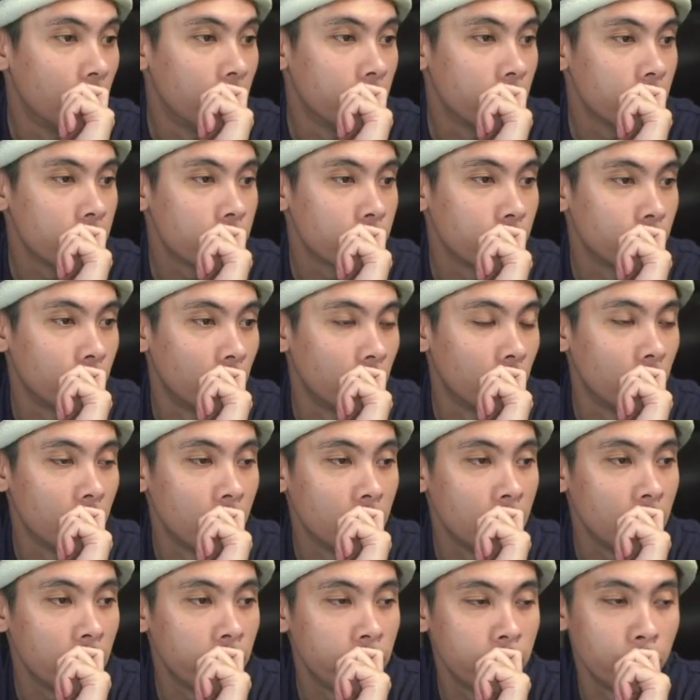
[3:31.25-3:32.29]
This
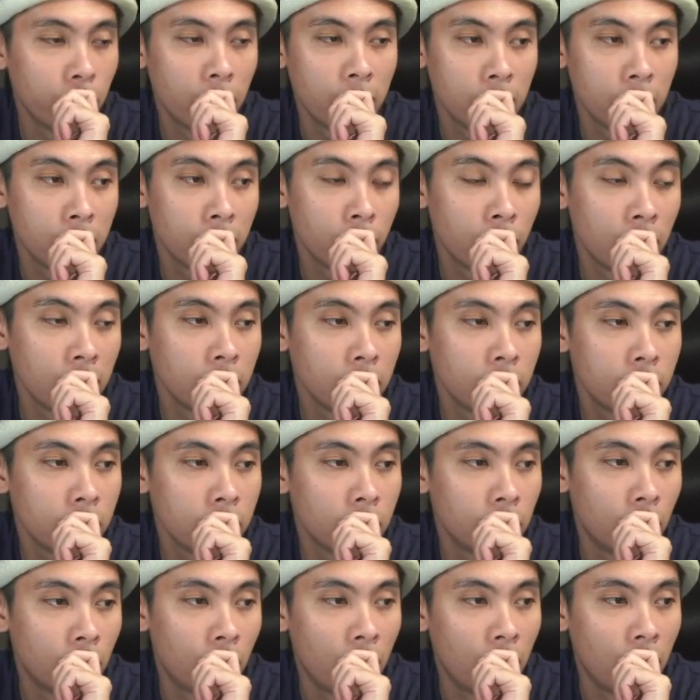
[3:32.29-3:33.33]
one, if you wanted to
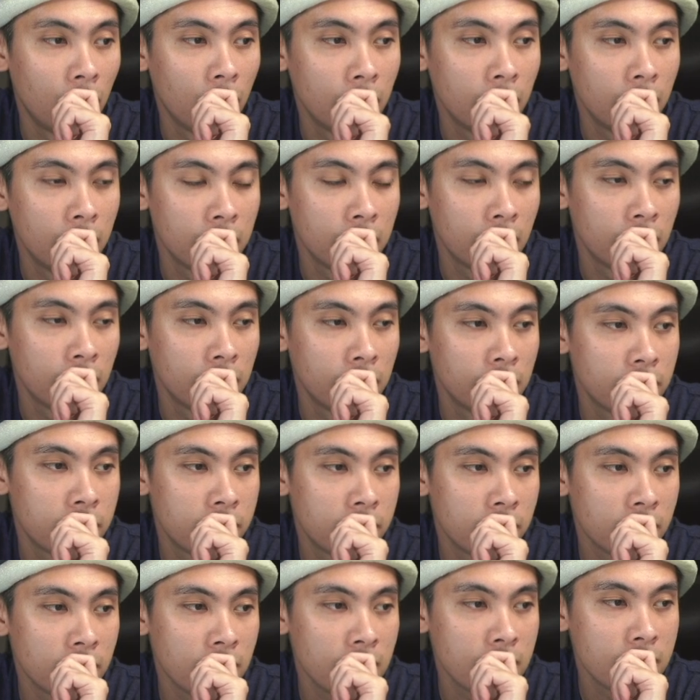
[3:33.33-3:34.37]
go all in on
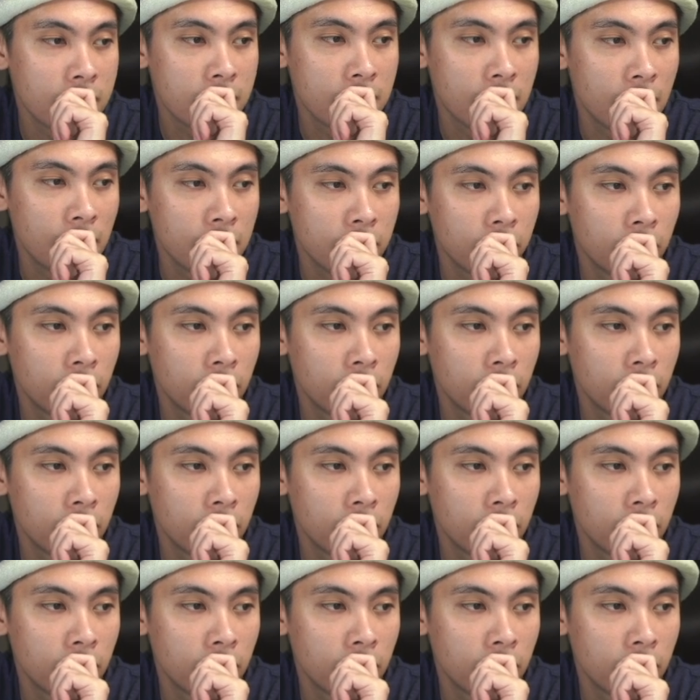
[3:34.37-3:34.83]
this key set,